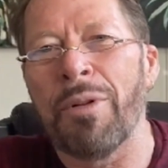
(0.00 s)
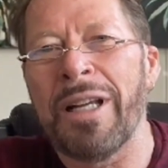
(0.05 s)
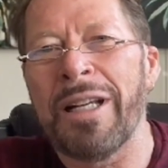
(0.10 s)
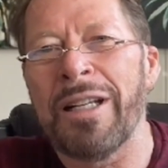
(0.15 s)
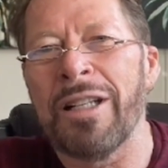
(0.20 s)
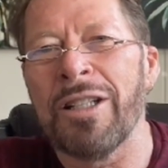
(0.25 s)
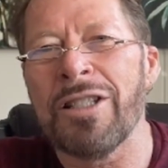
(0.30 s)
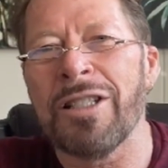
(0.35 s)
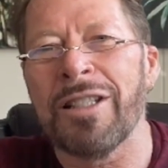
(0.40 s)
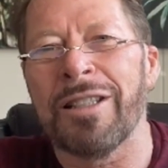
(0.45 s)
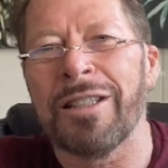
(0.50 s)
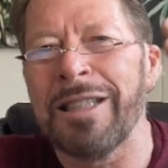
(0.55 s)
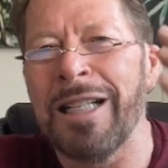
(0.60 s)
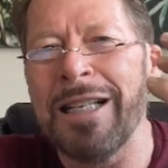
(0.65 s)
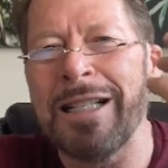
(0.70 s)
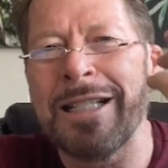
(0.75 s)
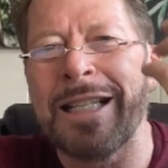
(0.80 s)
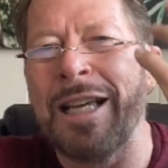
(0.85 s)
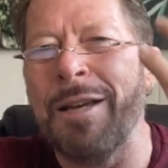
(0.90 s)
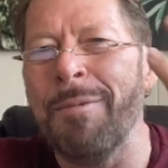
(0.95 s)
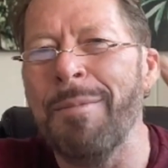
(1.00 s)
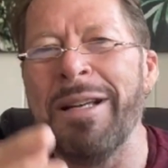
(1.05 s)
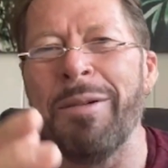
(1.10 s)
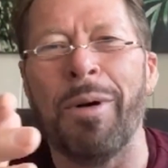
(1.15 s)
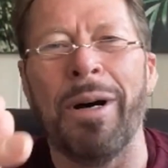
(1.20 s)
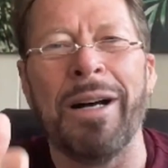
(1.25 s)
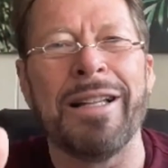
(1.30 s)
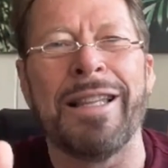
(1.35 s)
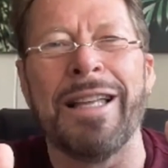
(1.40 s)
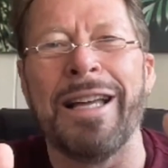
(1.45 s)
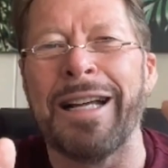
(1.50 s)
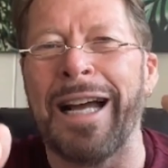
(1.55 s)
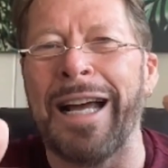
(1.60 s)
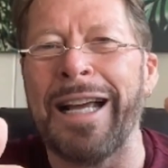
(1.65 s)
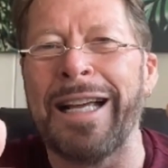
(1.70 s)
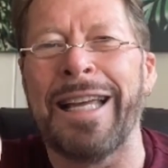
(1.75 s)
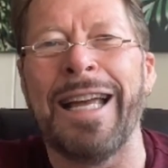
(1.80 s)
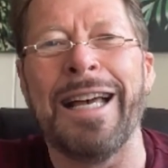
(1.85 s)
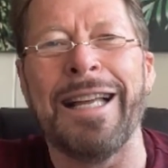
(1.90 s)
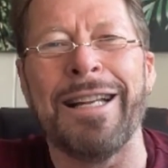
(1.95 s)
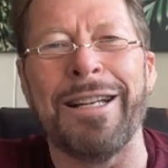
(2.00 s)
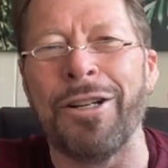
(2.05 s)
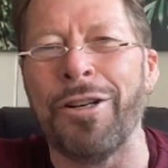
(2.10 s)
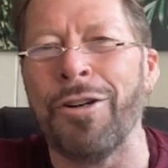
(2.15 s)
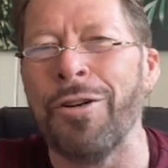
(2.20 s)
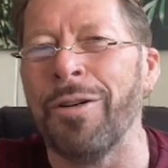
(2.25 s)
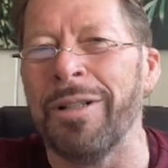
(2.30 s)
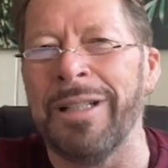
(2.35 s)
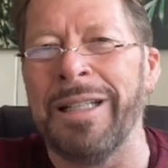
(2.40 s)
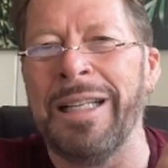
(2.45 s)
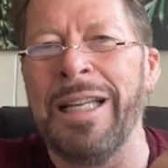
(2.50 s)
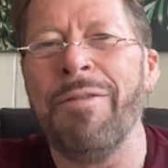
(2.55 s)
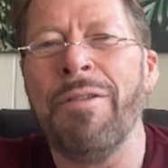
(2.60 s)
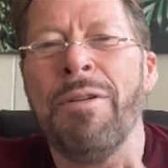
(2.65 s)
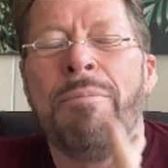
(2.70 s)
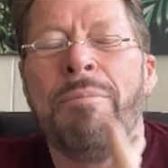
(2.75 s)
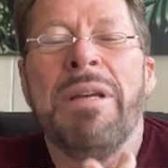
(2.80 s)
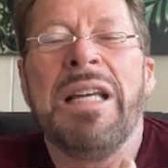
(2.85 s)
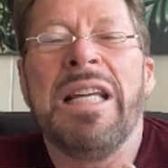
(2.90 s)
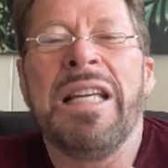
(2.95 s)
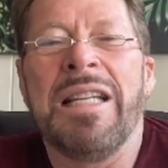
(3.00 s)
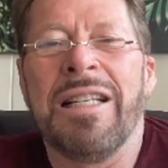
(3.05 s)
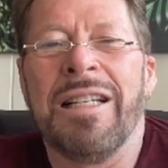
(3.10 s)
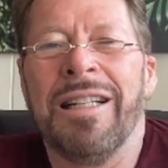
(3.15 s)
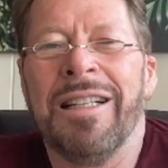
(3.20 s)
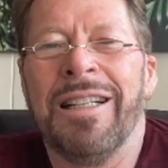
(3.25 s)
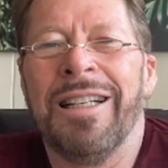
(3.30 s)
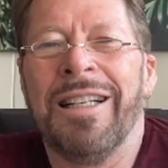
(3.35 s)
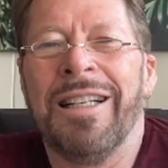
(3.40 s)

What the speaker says: They just give me one thing I can't do. Even me. Yeah.